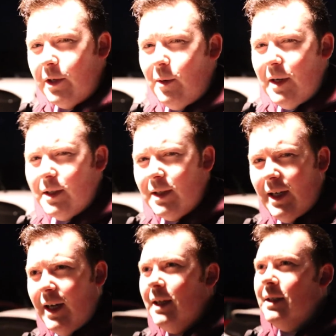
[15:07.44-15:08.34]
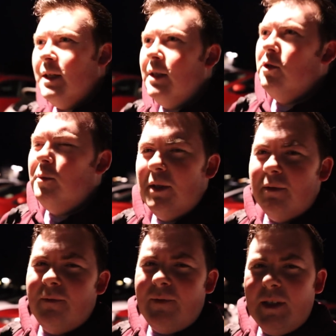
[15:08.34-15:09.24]
required, as nobody
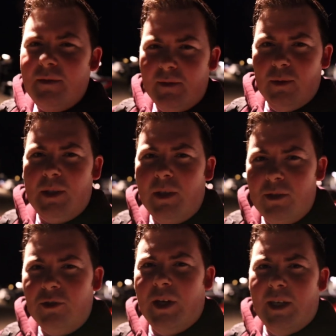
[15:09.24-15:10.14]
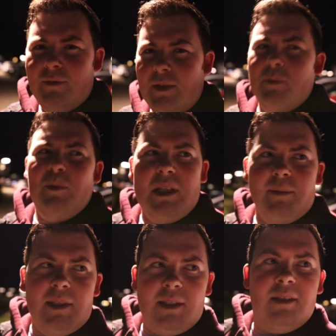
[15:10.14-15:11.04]
in Fife knows how to drive the speed
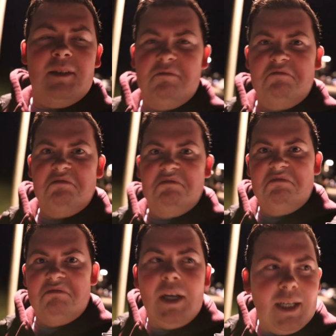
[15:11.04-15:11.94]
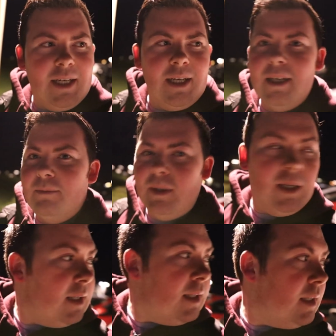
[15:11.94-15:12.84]
limit. The
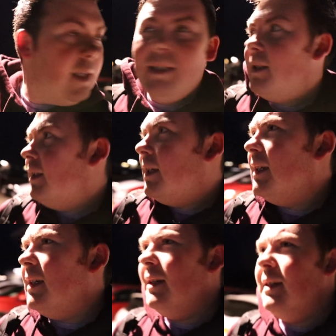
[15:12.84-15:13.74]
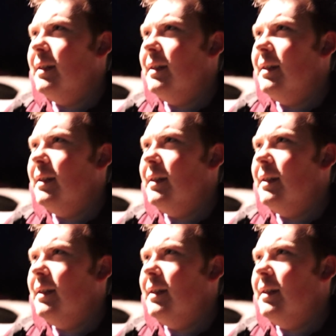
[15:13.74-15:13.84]
gig